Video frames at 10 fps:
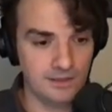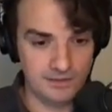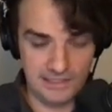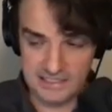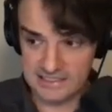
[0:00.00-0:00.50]

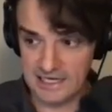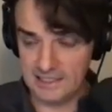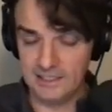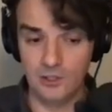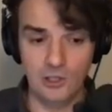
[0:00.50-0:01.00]
This is
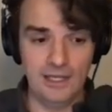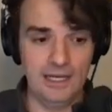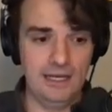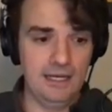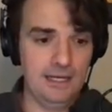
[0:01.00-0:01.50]
cert in all
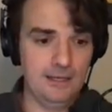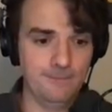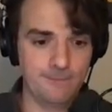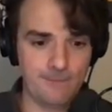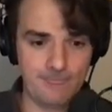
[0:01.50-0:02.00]
the
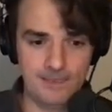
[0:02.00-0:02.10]
um,